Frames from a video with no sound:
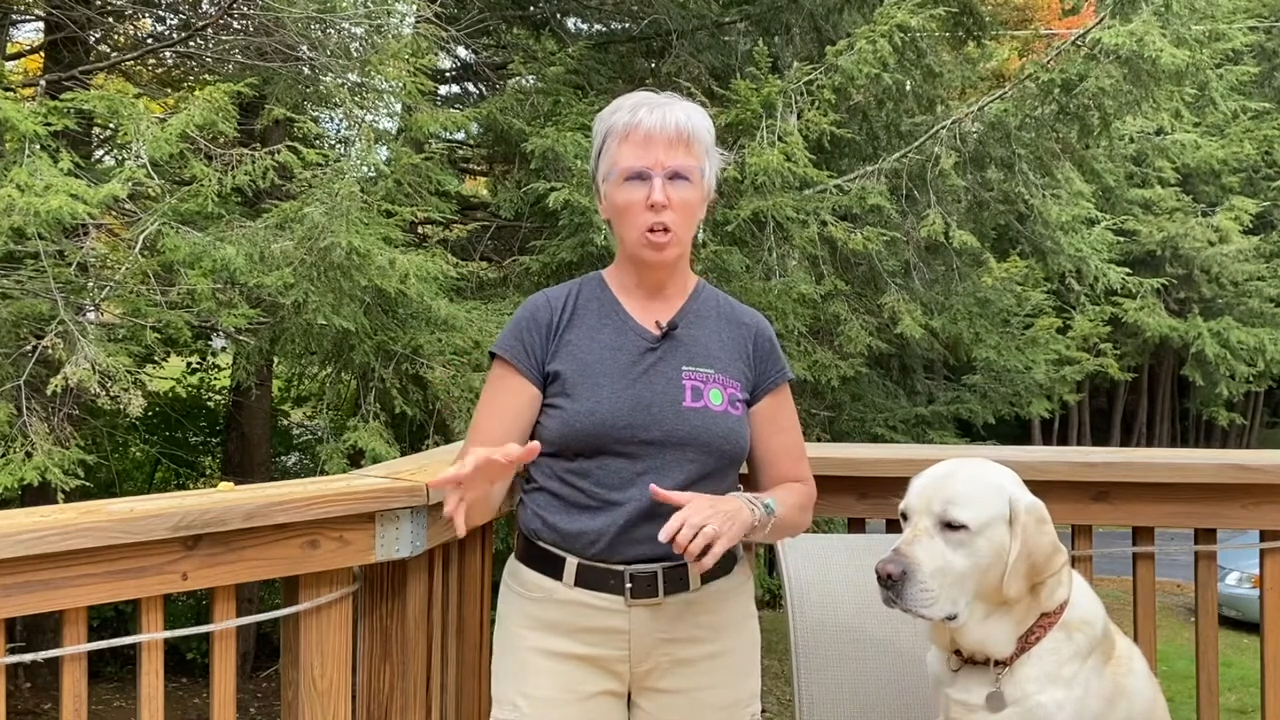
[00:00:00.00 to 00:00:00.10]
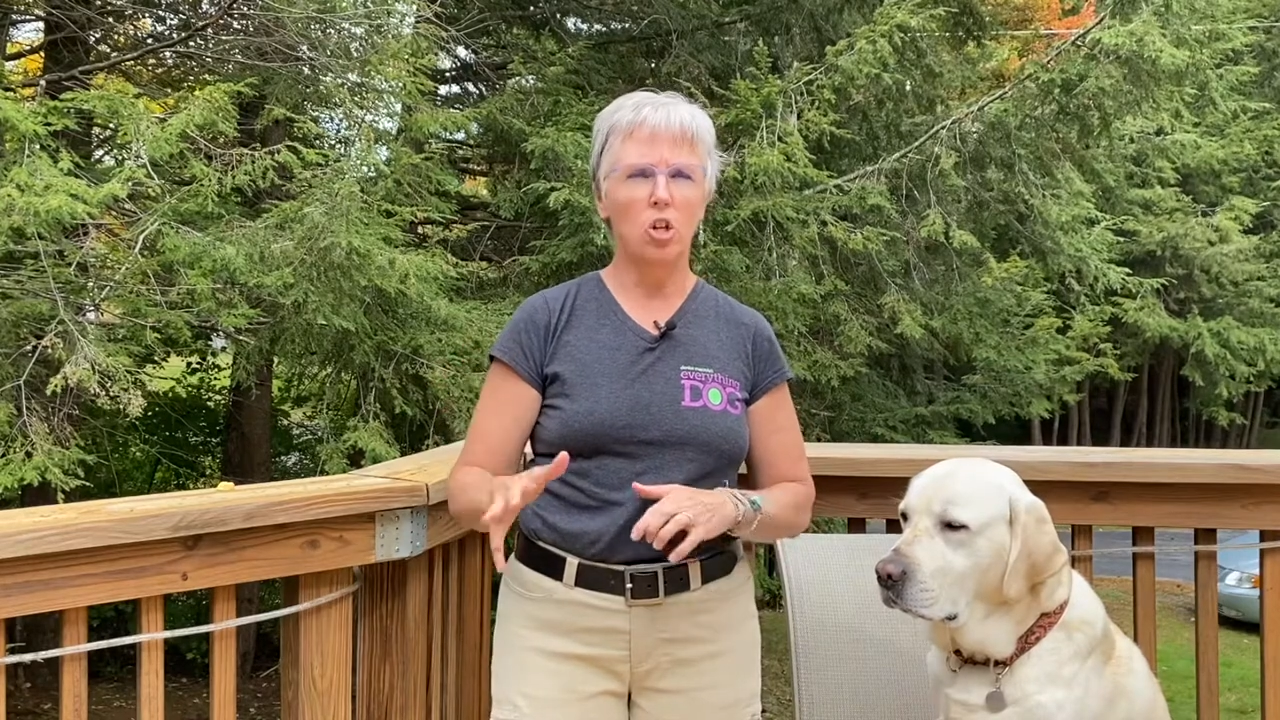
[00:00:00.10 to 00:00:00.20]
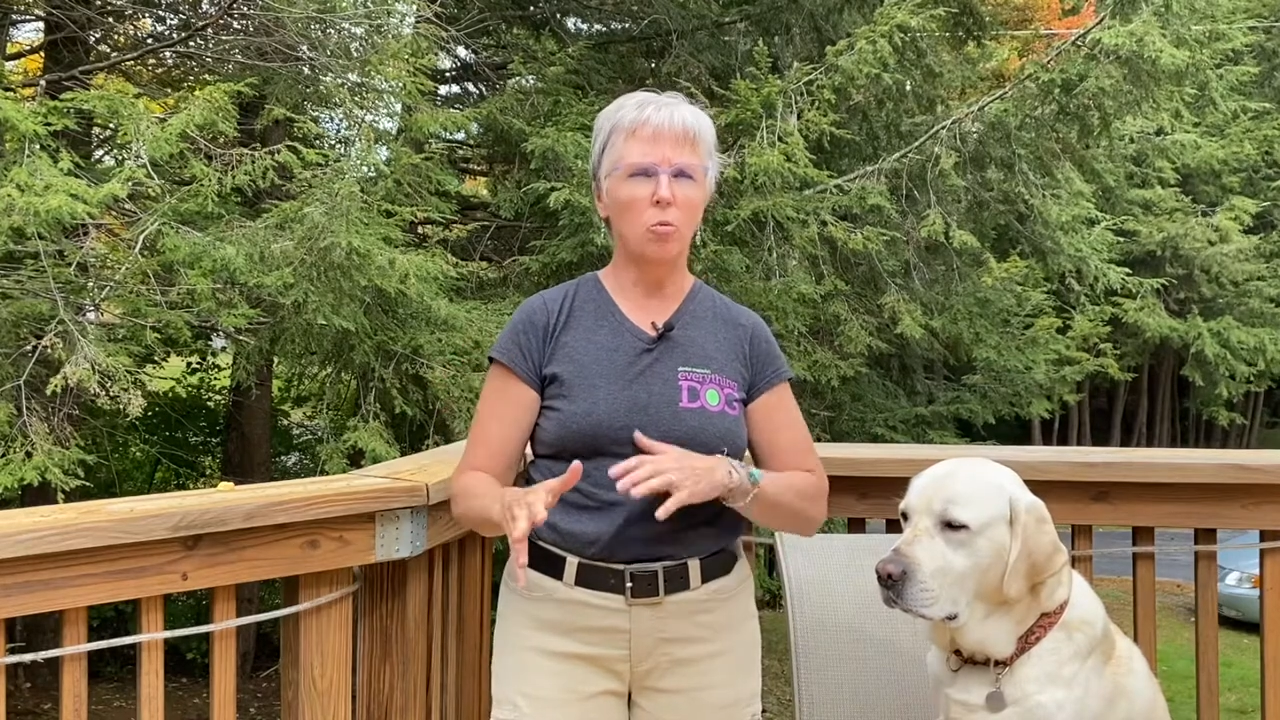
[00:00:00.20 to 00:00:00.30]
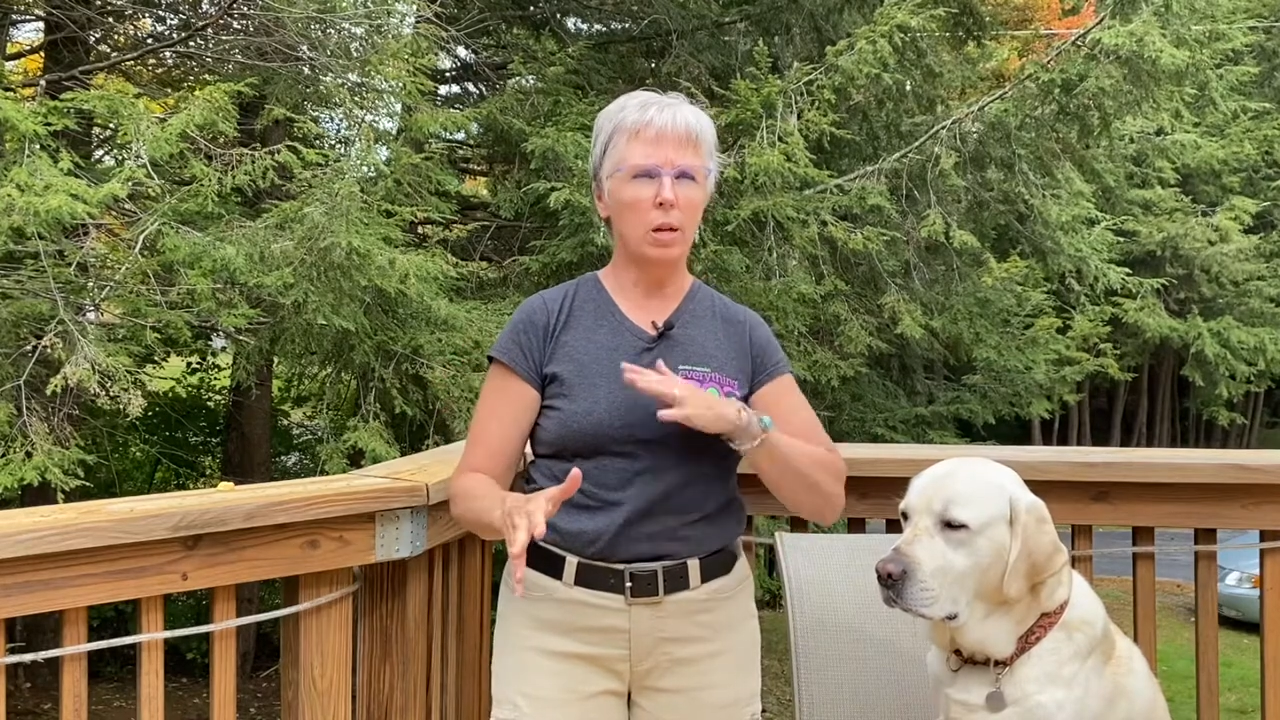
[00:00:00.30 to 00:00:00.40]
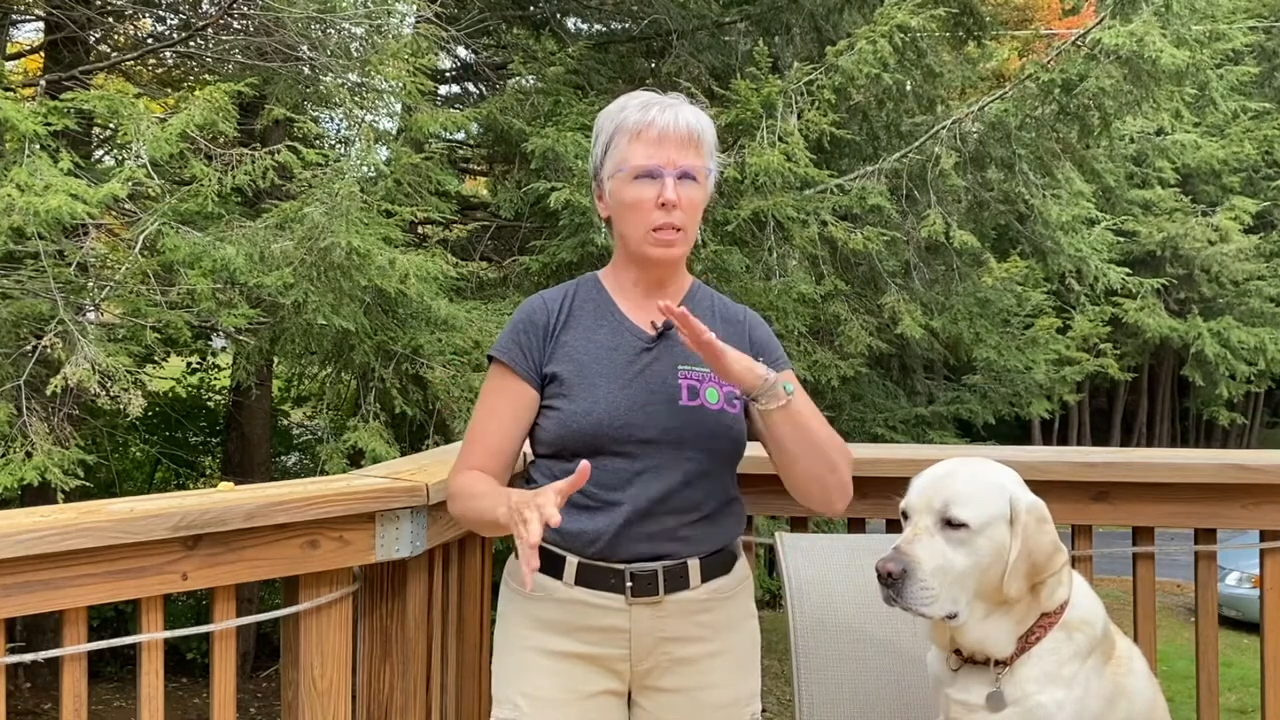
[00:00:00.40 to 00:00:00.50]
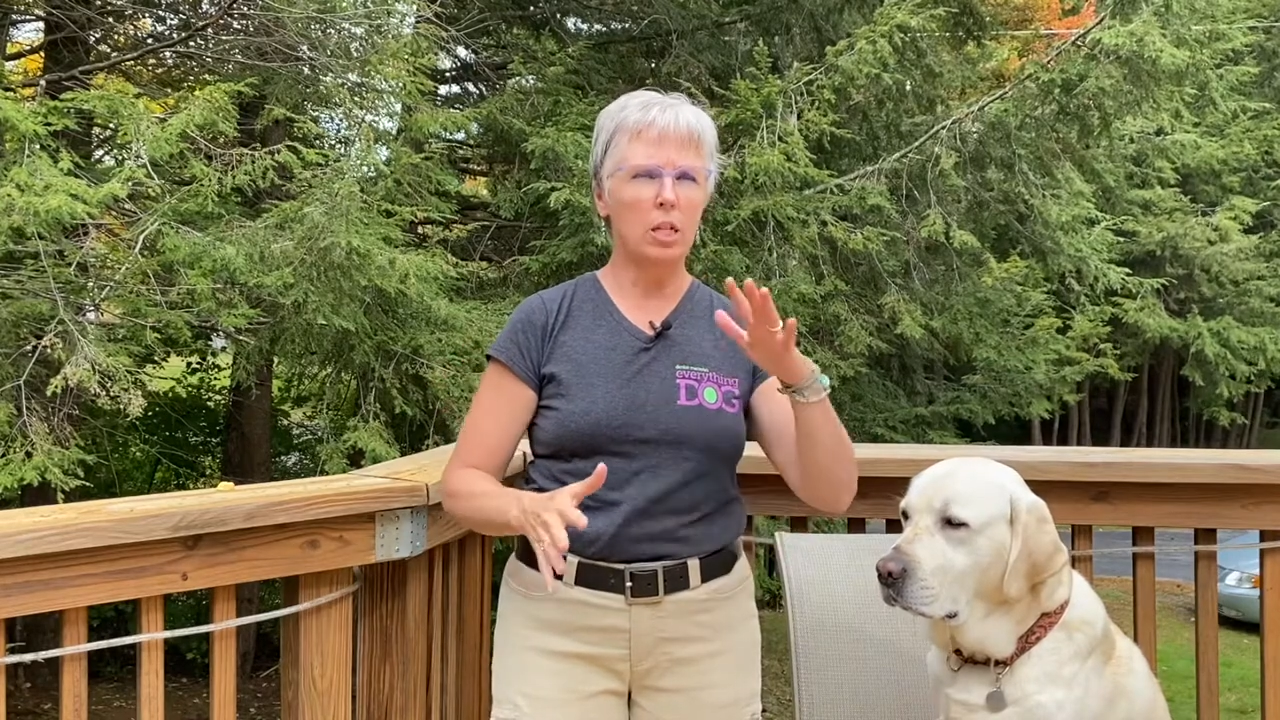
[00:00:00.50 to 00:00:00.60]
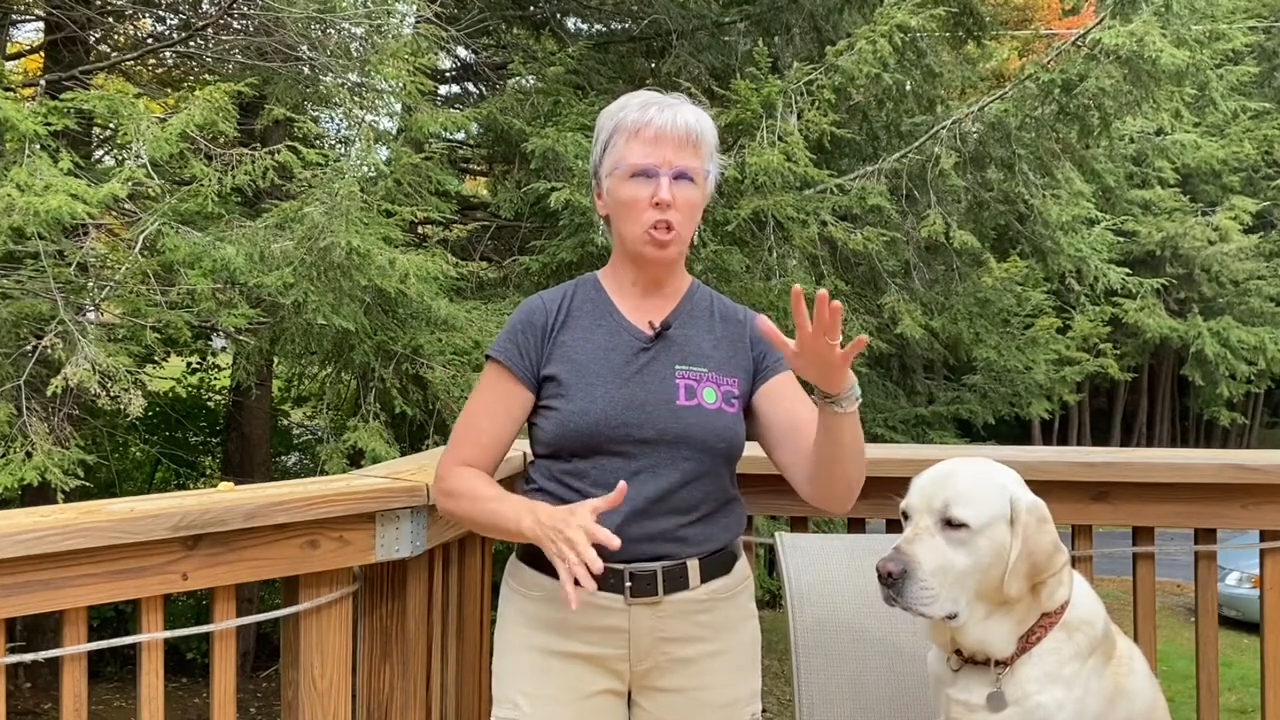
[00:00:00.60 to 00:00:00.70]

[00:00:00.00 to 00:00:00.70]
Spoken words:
You want to see